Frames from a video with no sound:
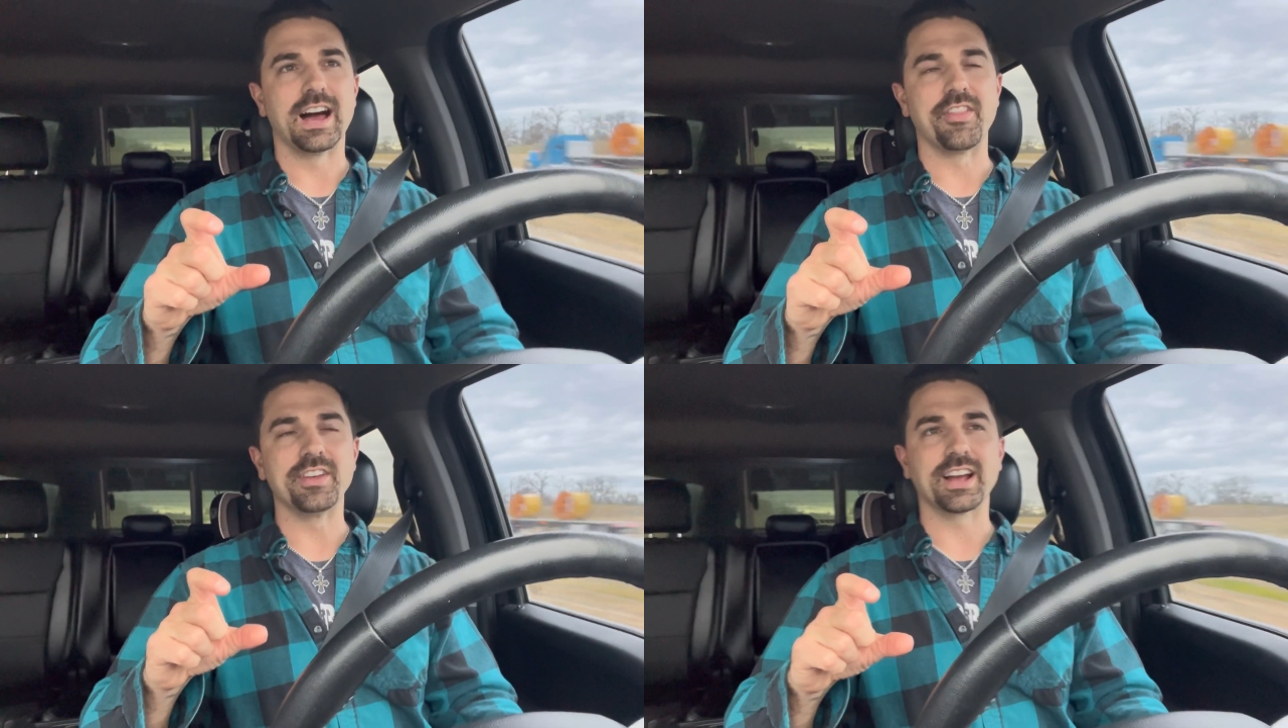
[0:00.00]

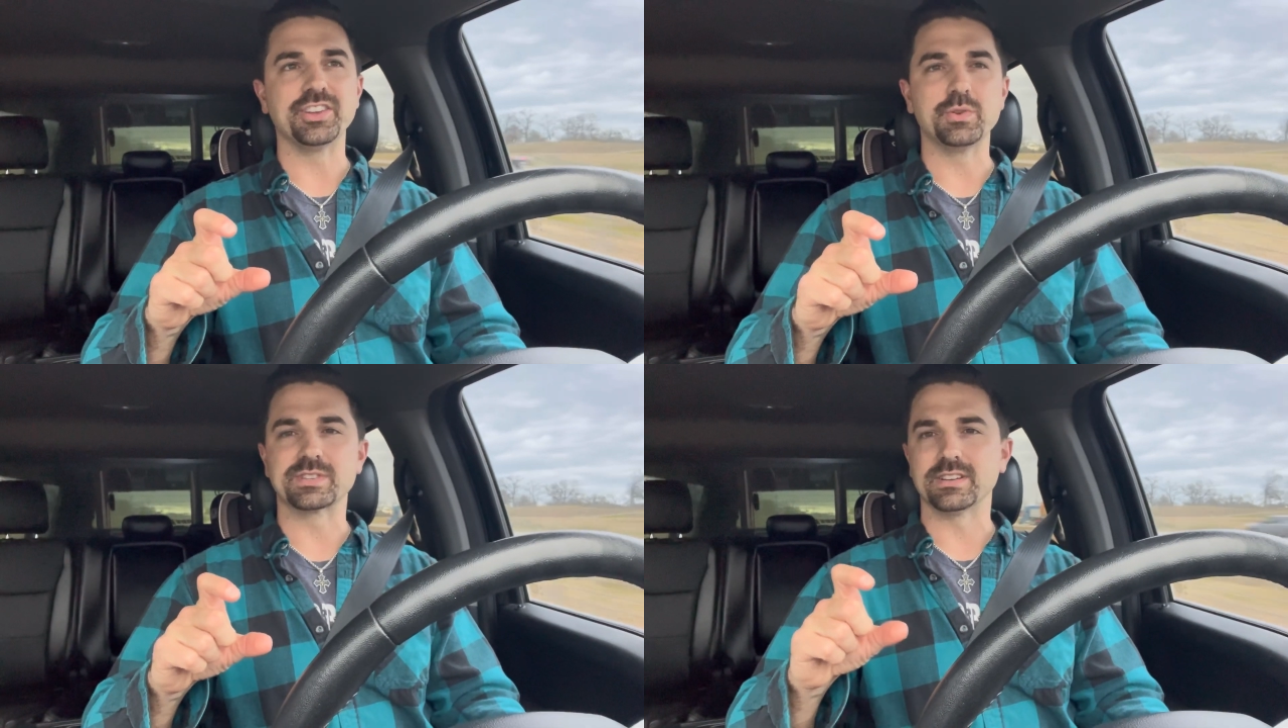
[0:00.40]
I think I
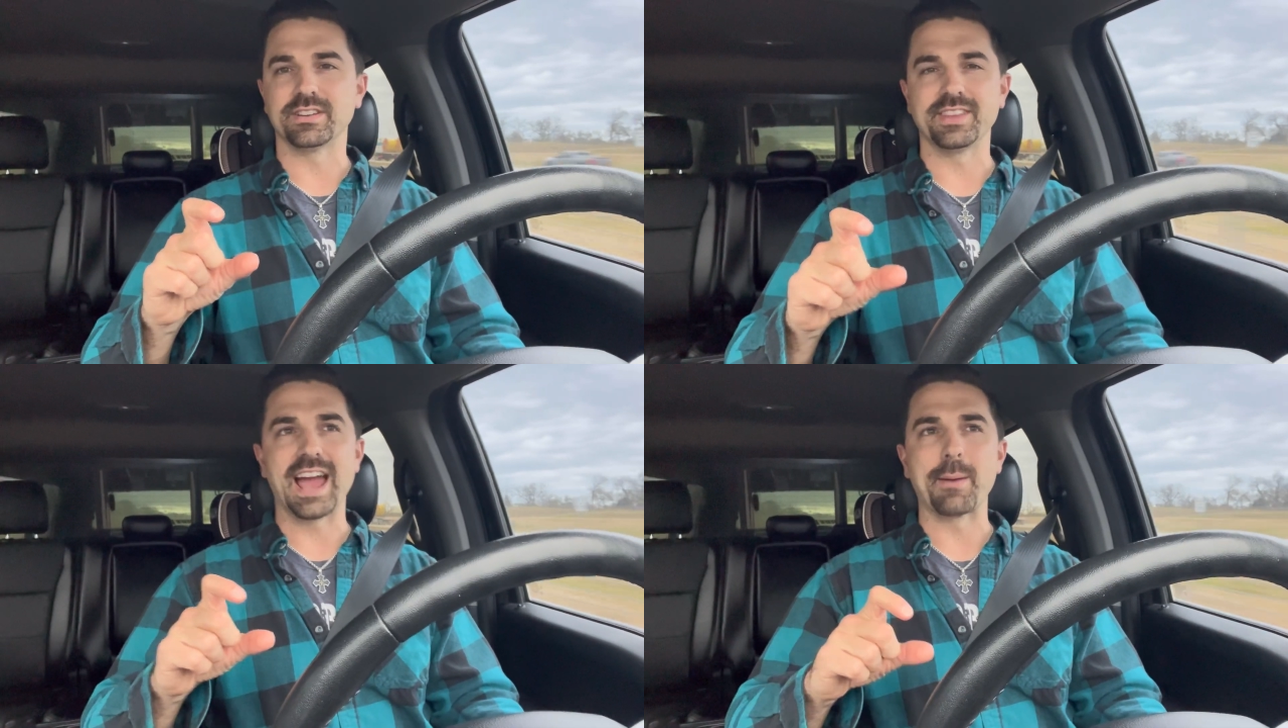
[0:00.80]
use
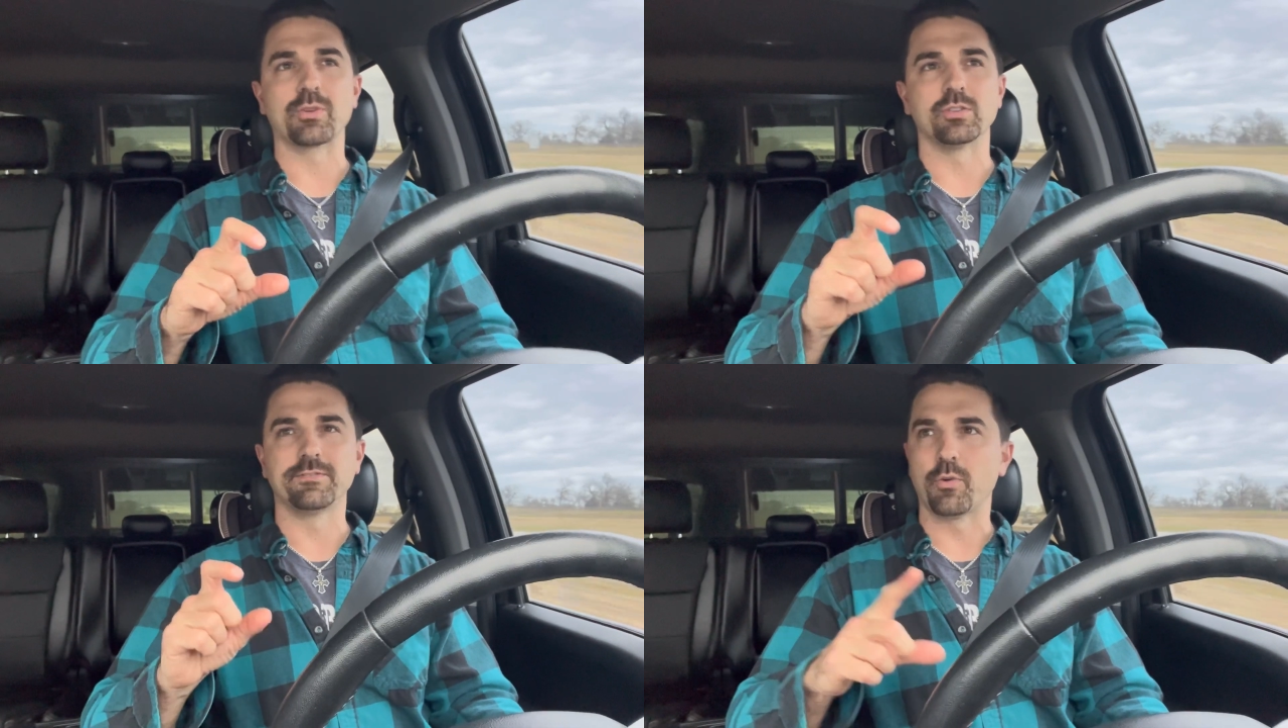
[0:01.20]
the app
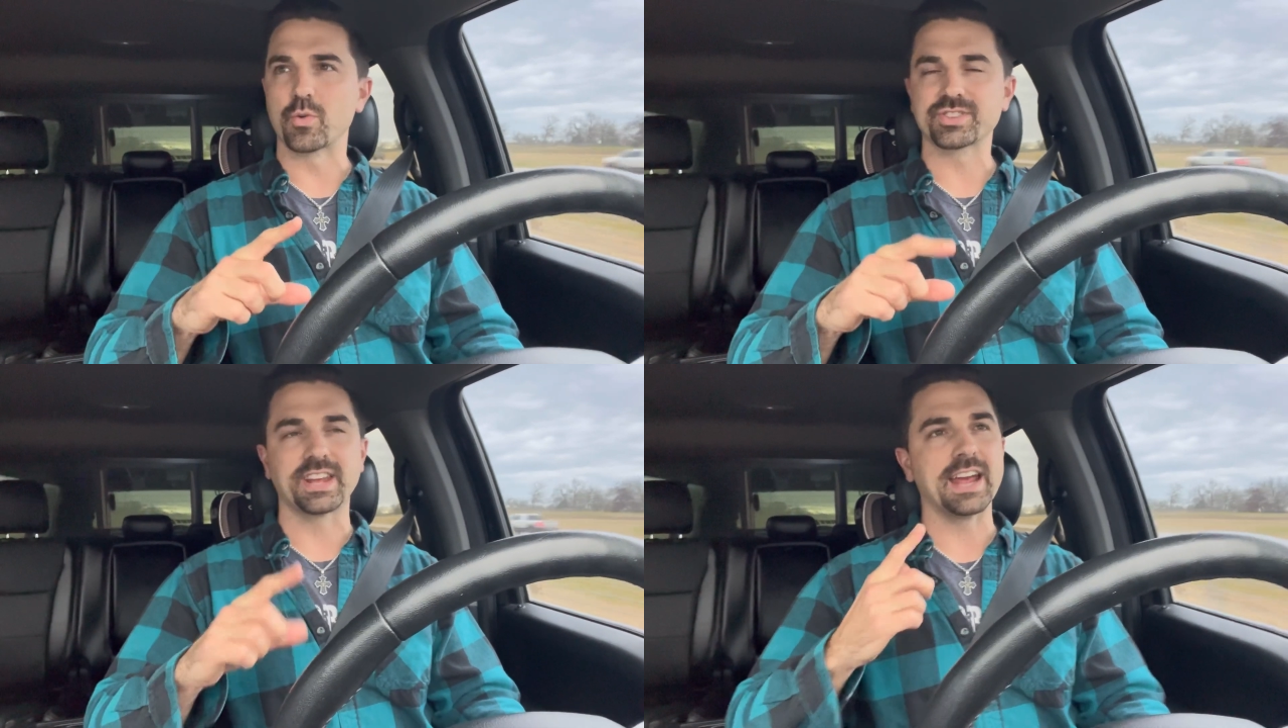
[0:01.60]
called
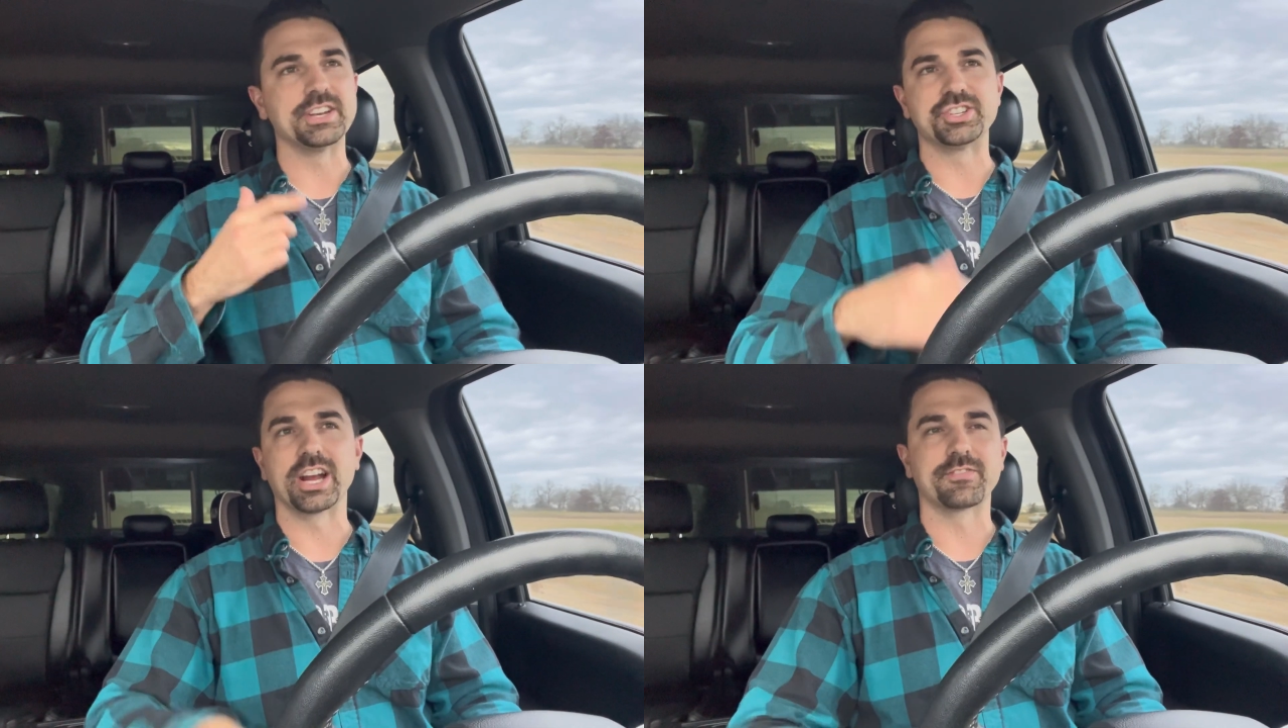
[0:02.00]

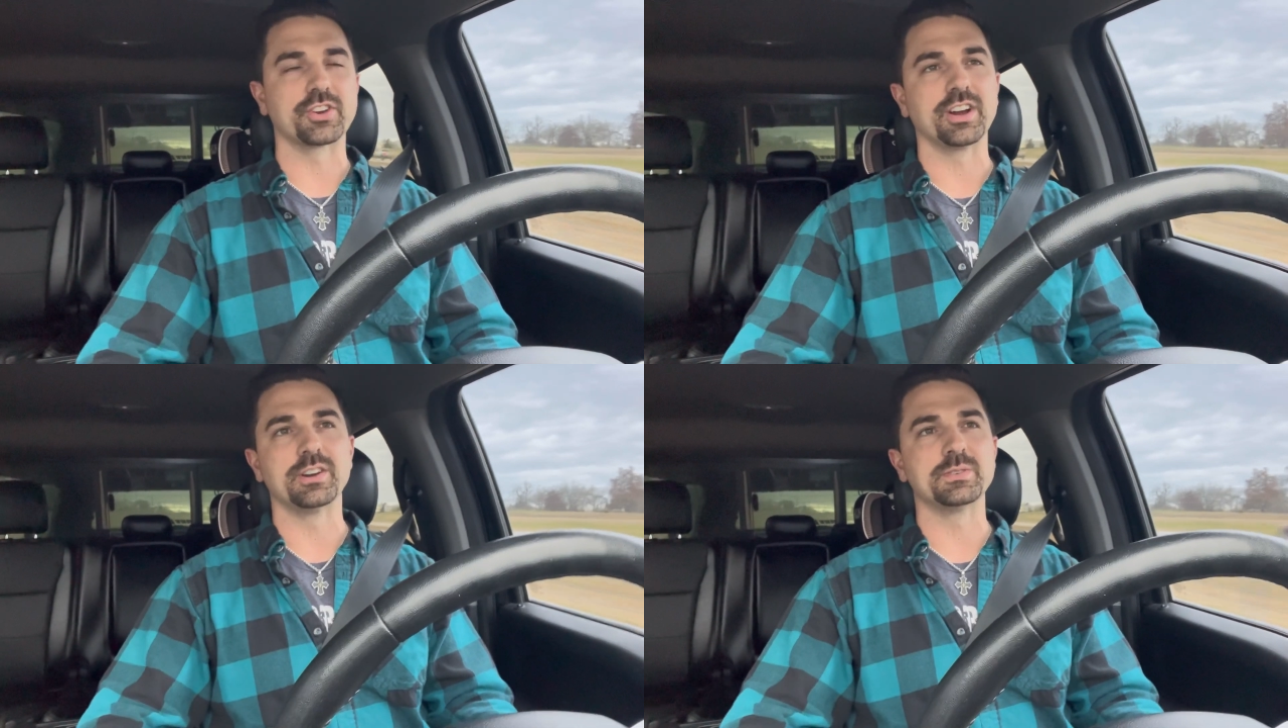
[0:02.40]
ForScan to check for
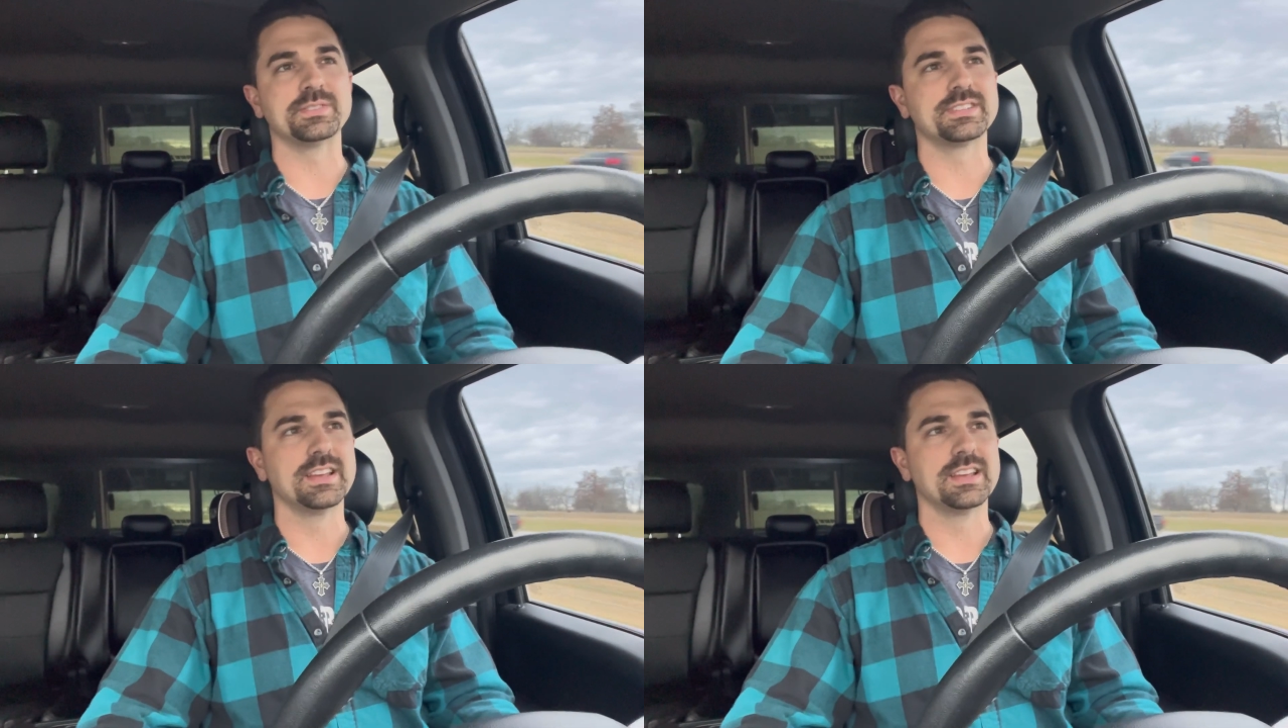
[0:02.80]
codes.